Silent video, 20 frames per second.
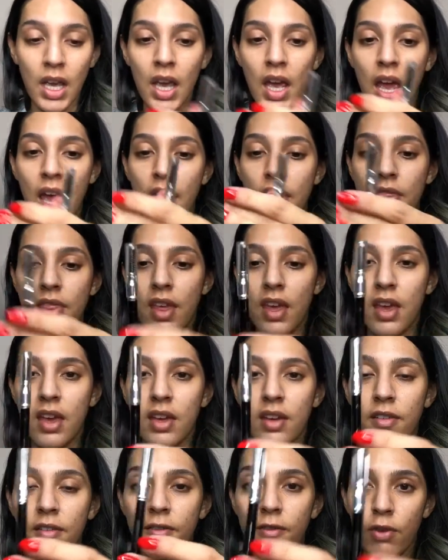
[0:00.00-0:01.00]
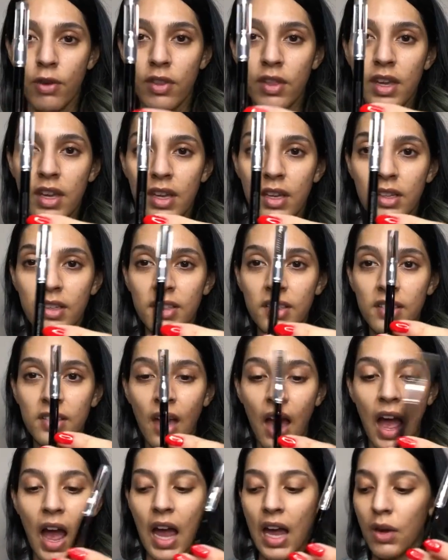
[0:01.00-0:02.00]
And then for this,
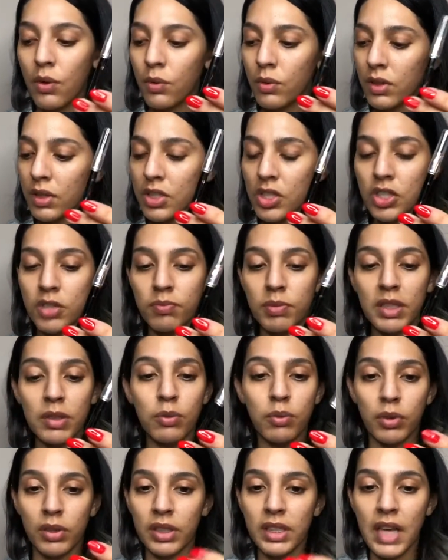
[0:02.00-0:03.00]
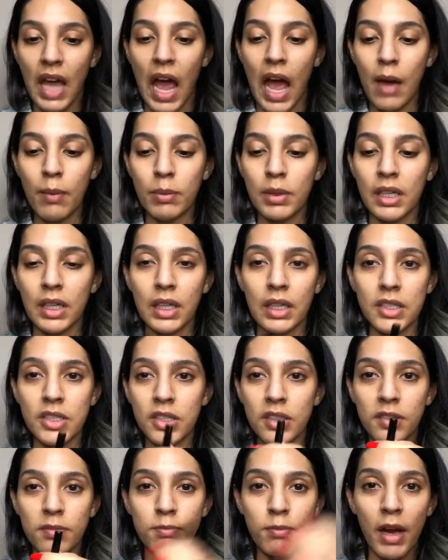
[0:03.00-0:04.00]
I would be really happy
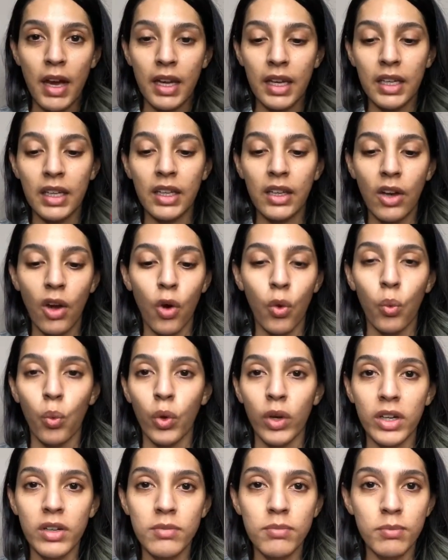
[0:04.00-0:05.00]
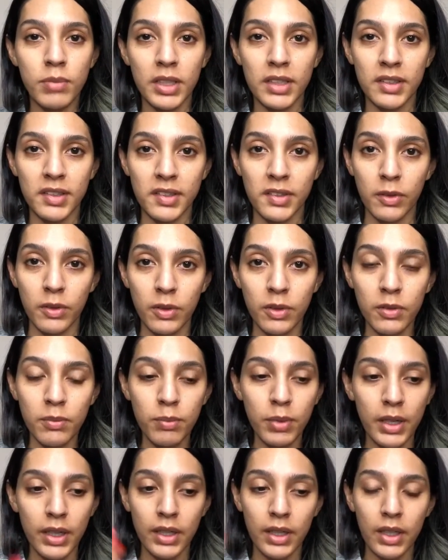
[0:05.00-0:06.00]
just buying a wooden pencil.
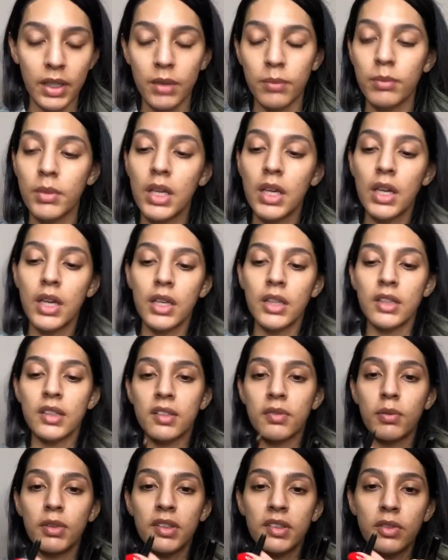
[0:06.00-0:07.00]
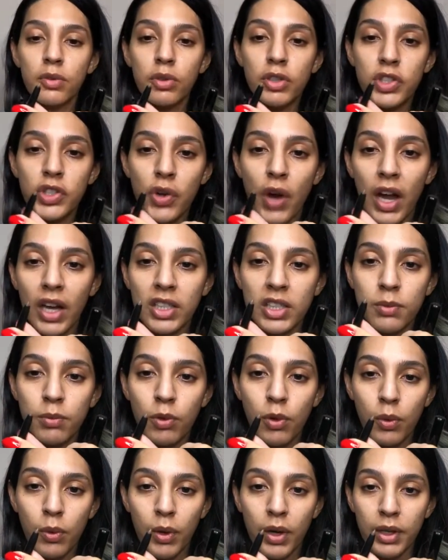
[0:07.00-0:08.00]
But this one's a
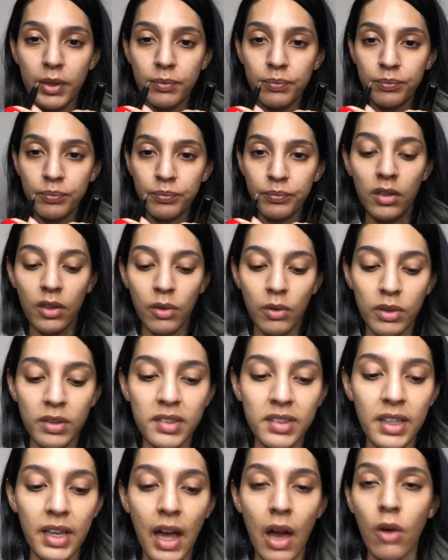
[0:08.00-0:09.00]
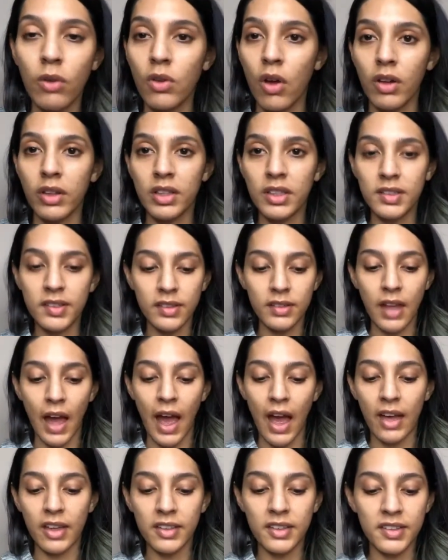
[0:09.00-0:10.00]
retractable one. So we'll see how long this
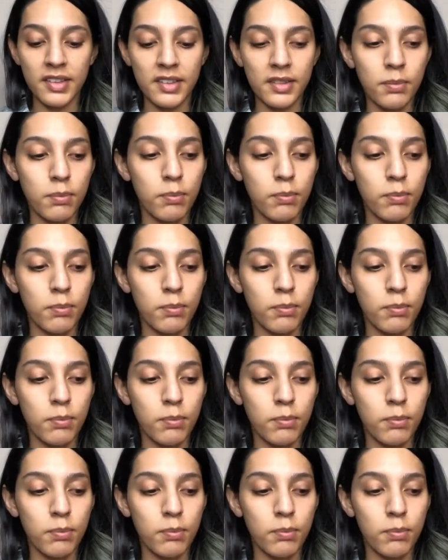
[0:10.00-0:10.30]
lasts.